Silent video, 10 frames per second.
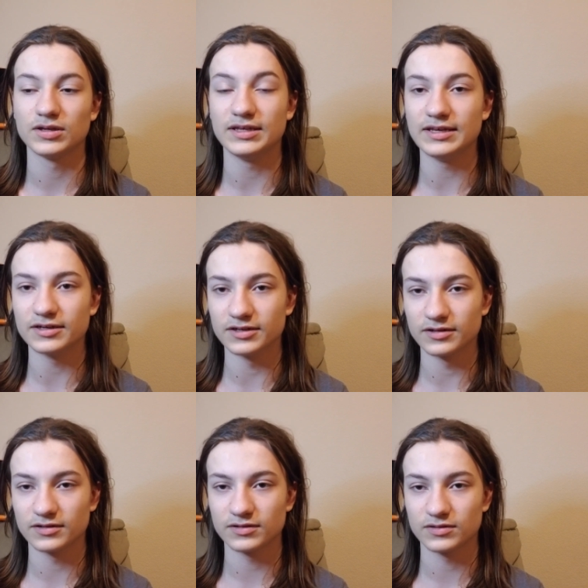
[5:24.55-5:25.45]
geared
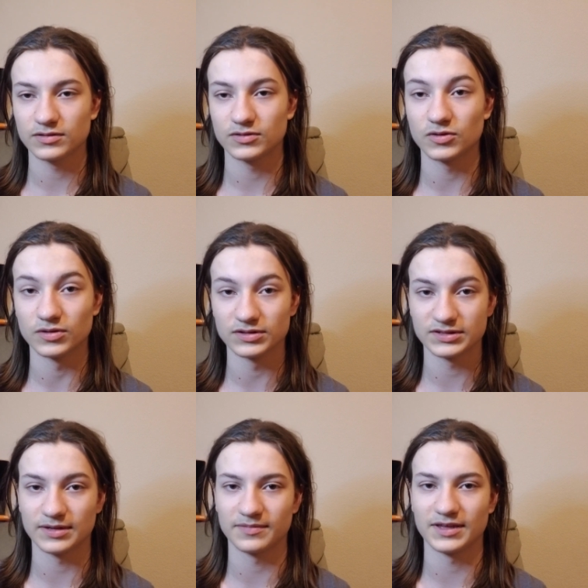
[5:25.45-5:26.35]
towards
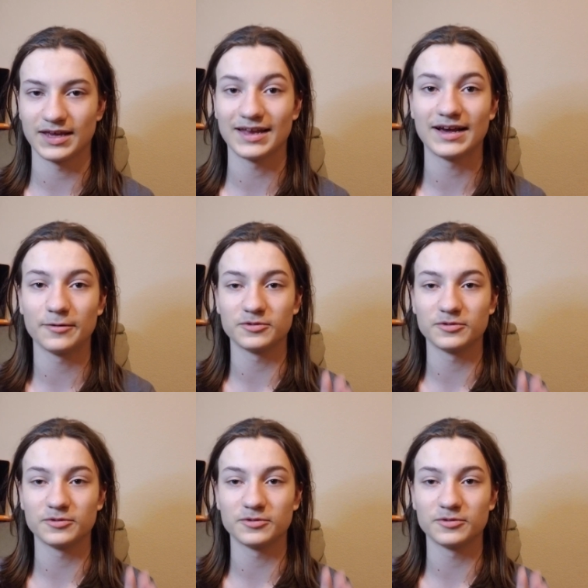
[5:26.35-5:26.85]
something and I